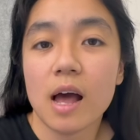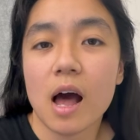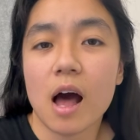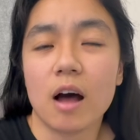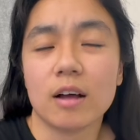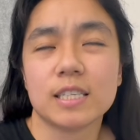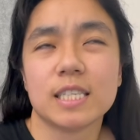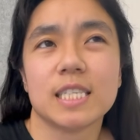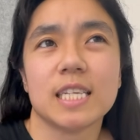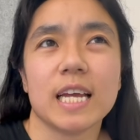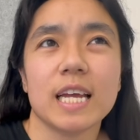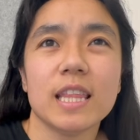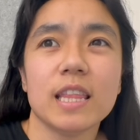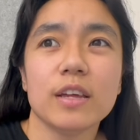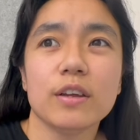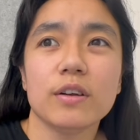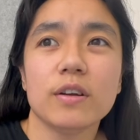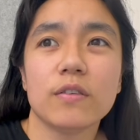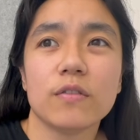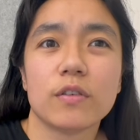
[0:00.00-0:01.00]
I'll say the
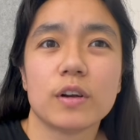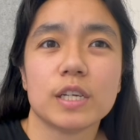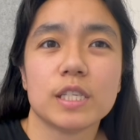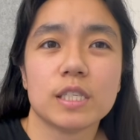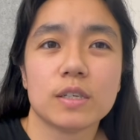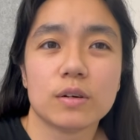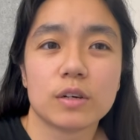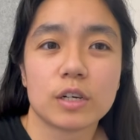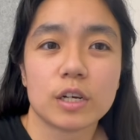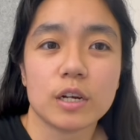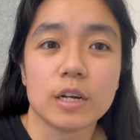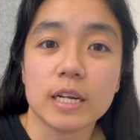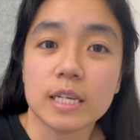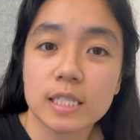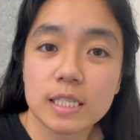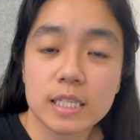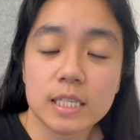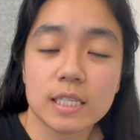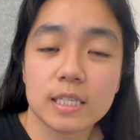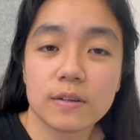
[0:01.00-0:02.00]
university recruiting
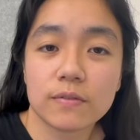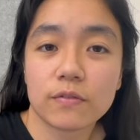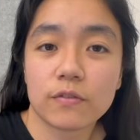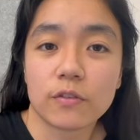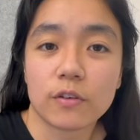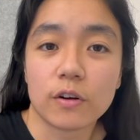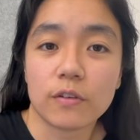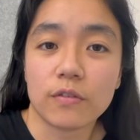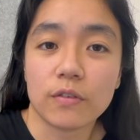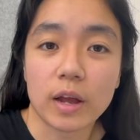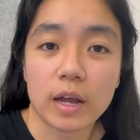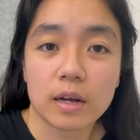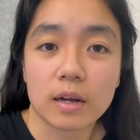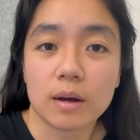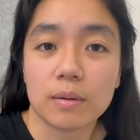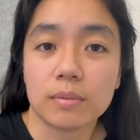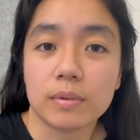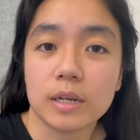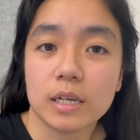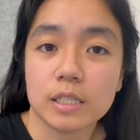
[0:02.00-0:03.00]
season for FAANG
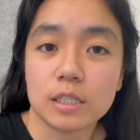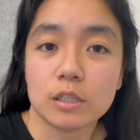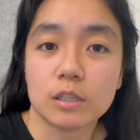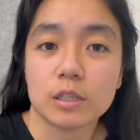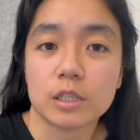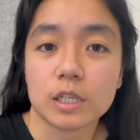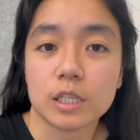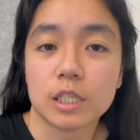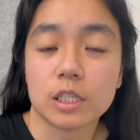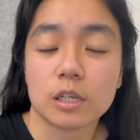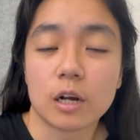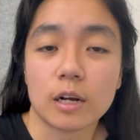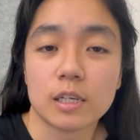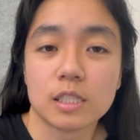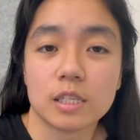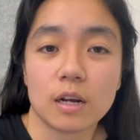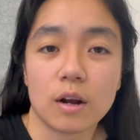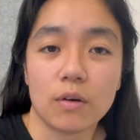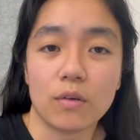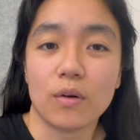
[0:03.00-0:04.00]
companies usually starts
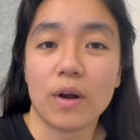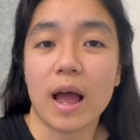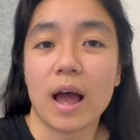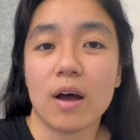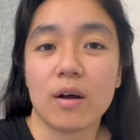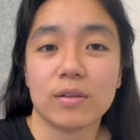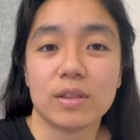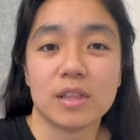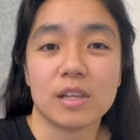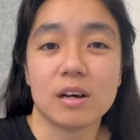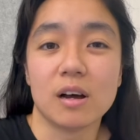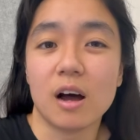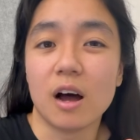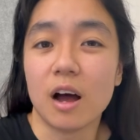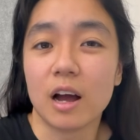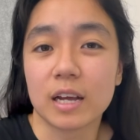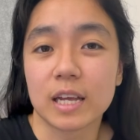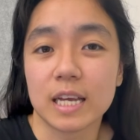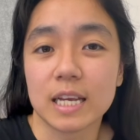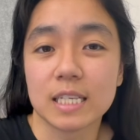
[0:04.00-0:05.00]
around the
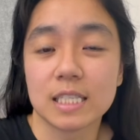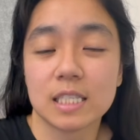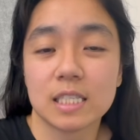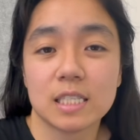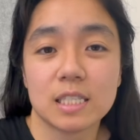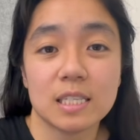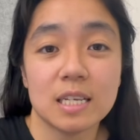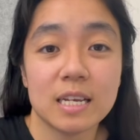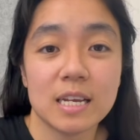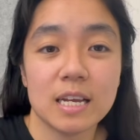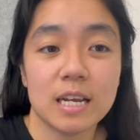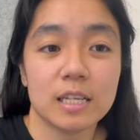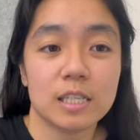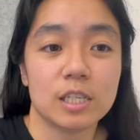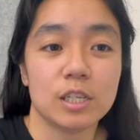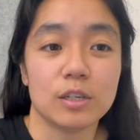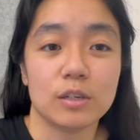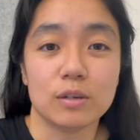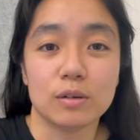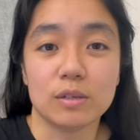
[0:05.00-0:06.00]
August
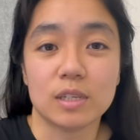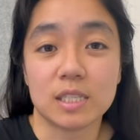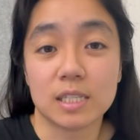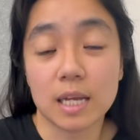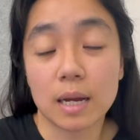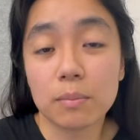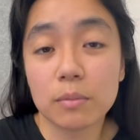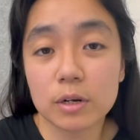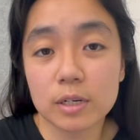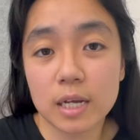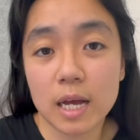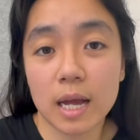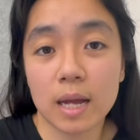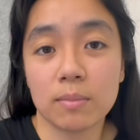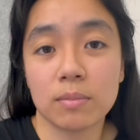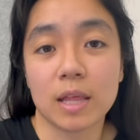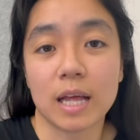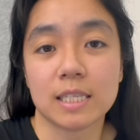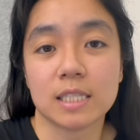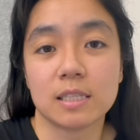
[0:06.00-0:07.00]
to December
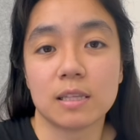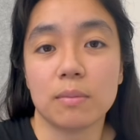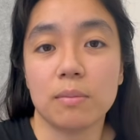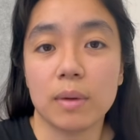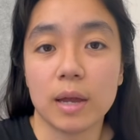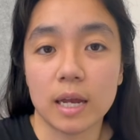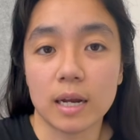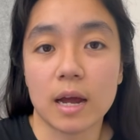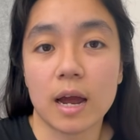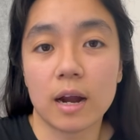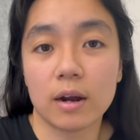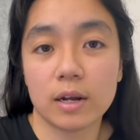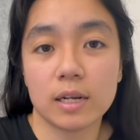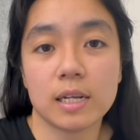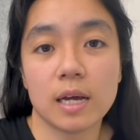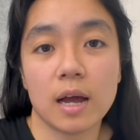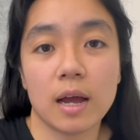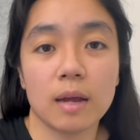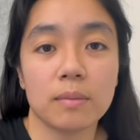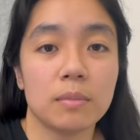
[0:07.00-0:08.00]
time. That's the main hiring
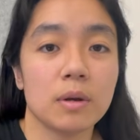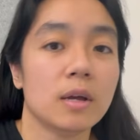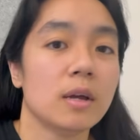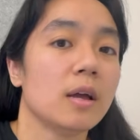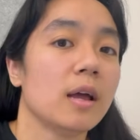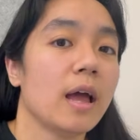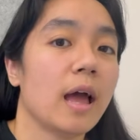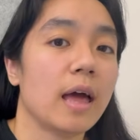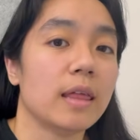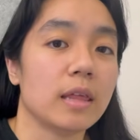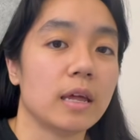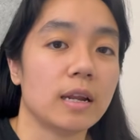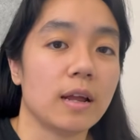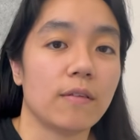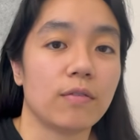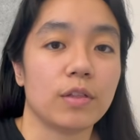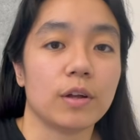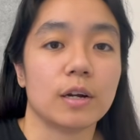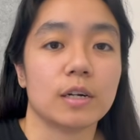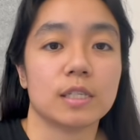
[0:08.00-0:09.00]
time. And then
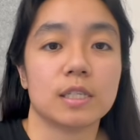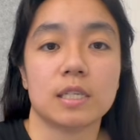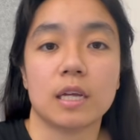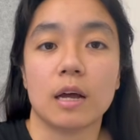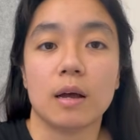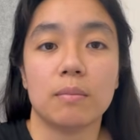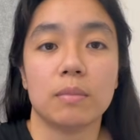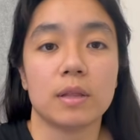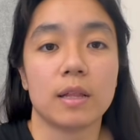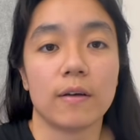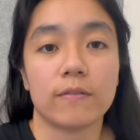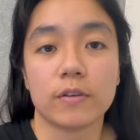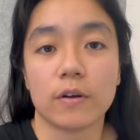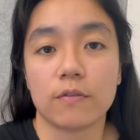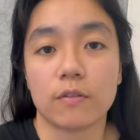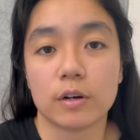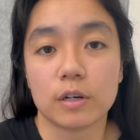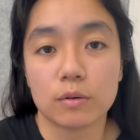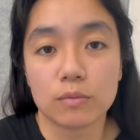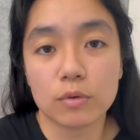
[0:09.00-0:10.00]
if there's some
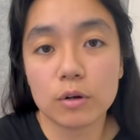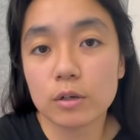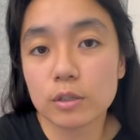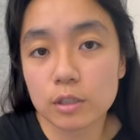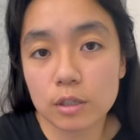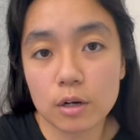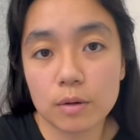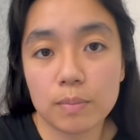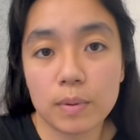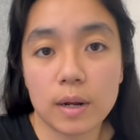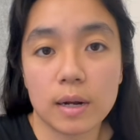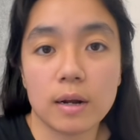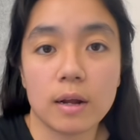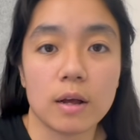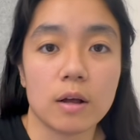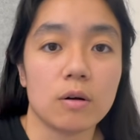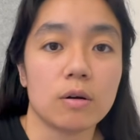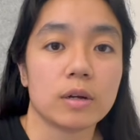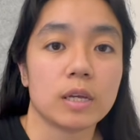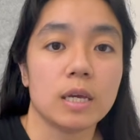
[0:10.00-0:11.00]
leftover roles open,
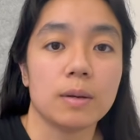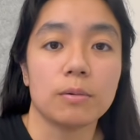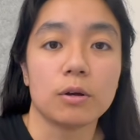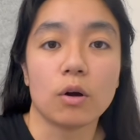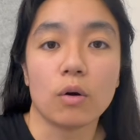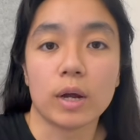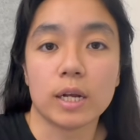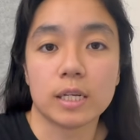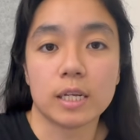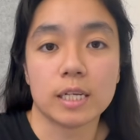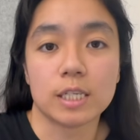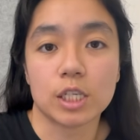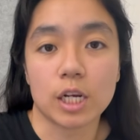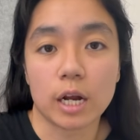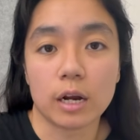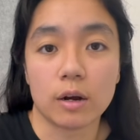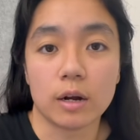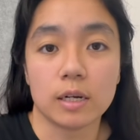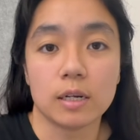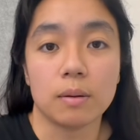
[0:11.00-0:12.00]
it'll keep going to
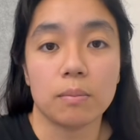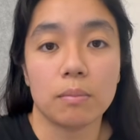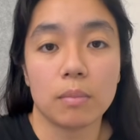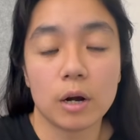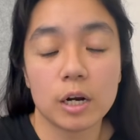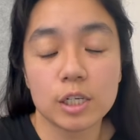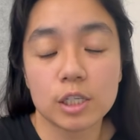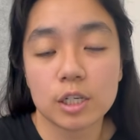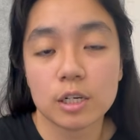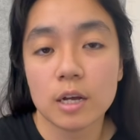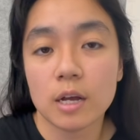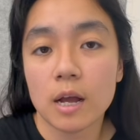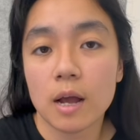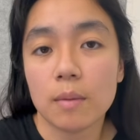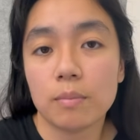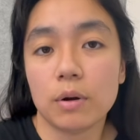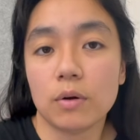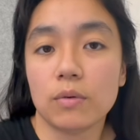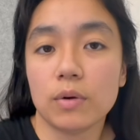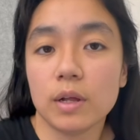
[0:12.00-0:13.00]
January to March.
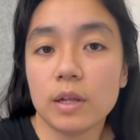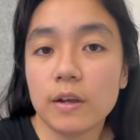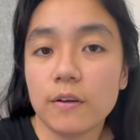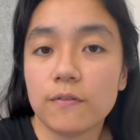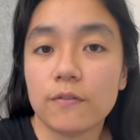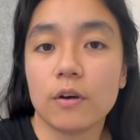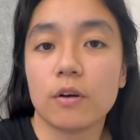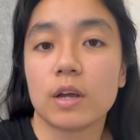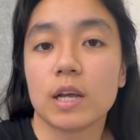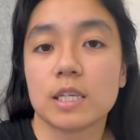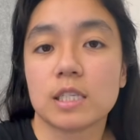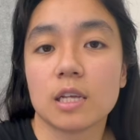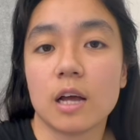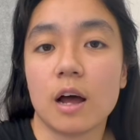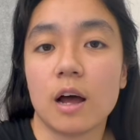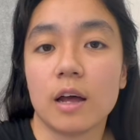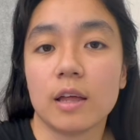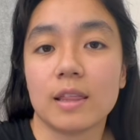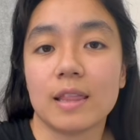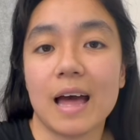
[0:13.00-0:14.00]
But really focus
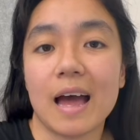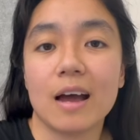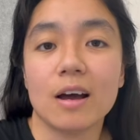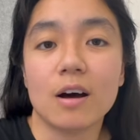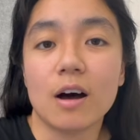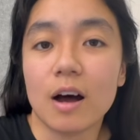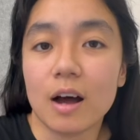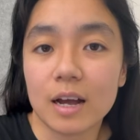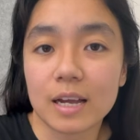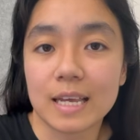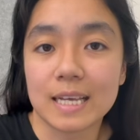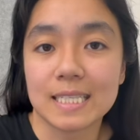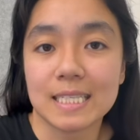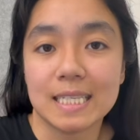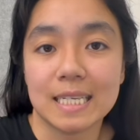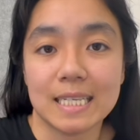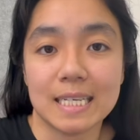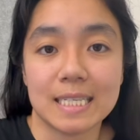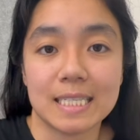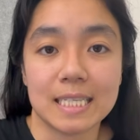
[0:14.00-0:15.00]
on that August
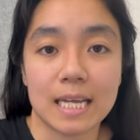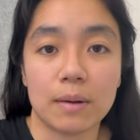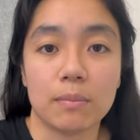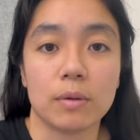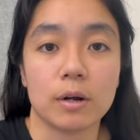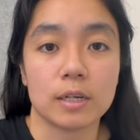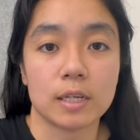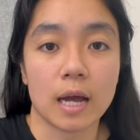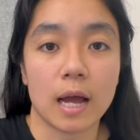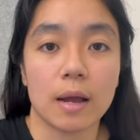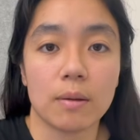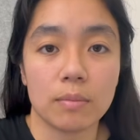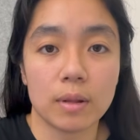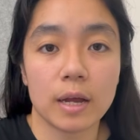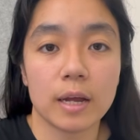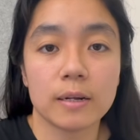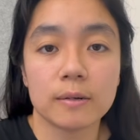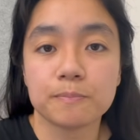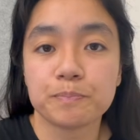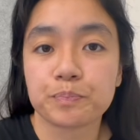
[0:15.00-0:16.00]
to December
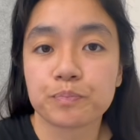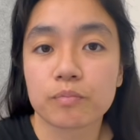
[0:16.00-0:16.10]
timeline.